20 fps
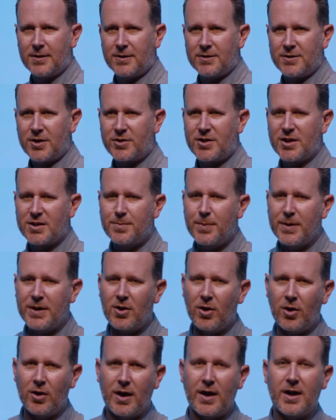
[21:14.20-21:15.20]
So just
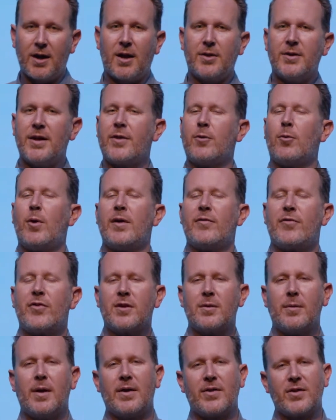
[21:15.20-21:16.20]
because, another way of
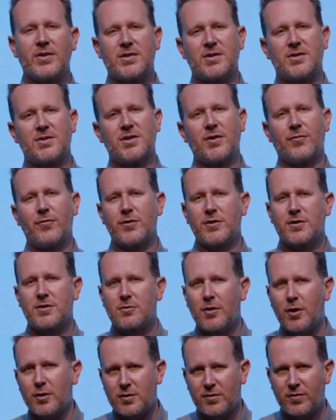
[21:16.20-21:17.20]
thinking about this is different
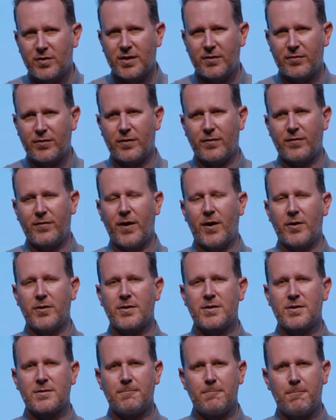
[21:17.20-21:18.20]
strokes for different
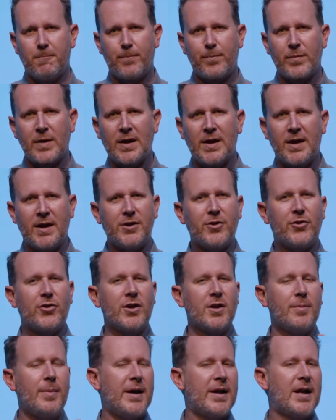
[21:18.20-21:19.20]
folks. And you
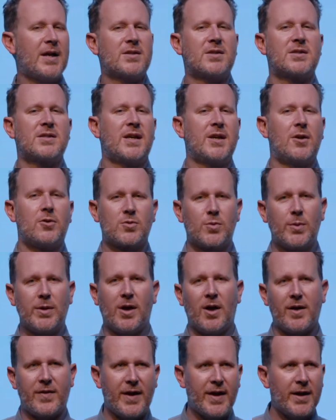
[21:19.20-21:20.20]
think about us as adults, we're
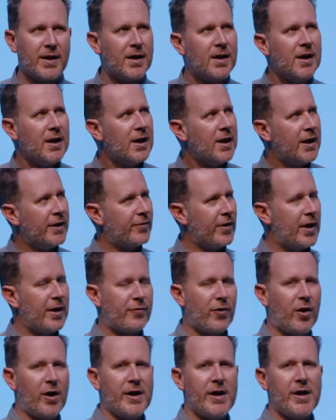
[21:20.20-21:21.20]
like that.
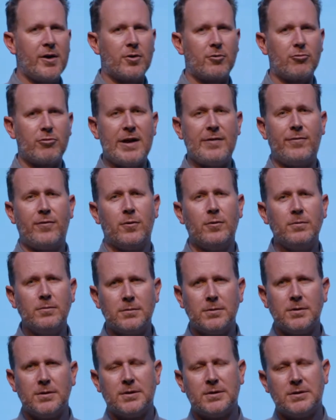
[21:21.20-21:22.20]
If I held a raffle,
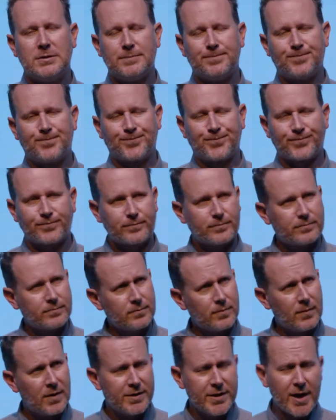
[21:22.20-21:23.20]

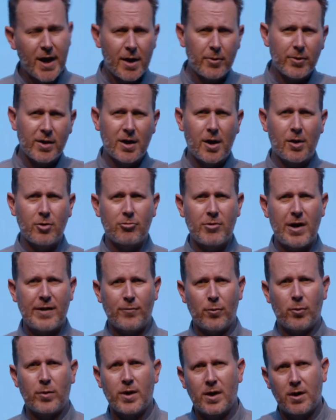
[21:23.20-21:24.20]
we're going to hold a
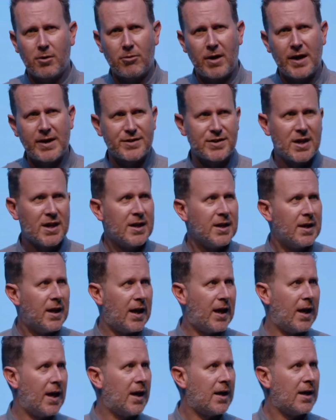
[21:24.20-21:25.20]
raffle. We're going to raise
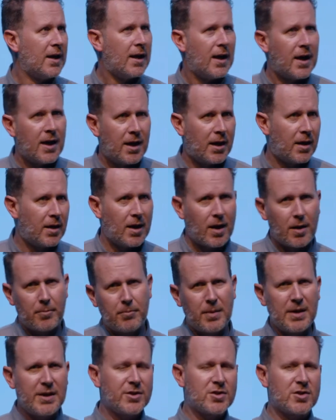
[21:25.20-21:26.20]
$1
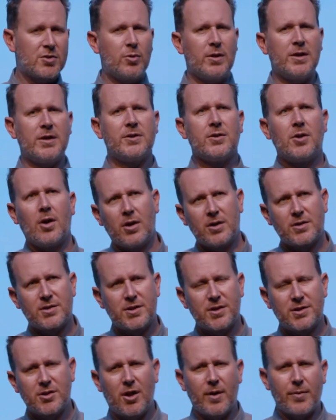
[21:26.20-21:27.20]
million squillion
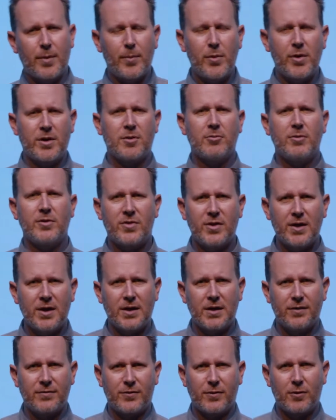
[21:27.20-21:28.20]
to do at the Mercury
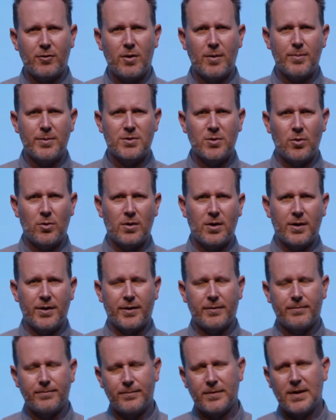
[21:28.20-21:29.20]
Theatre for Equippers
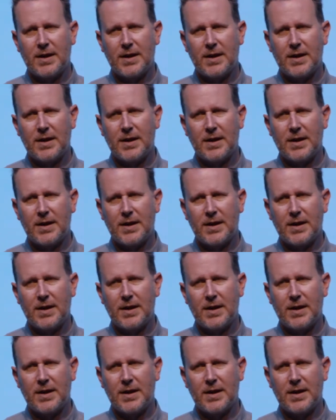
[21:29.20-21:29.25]
Auckland.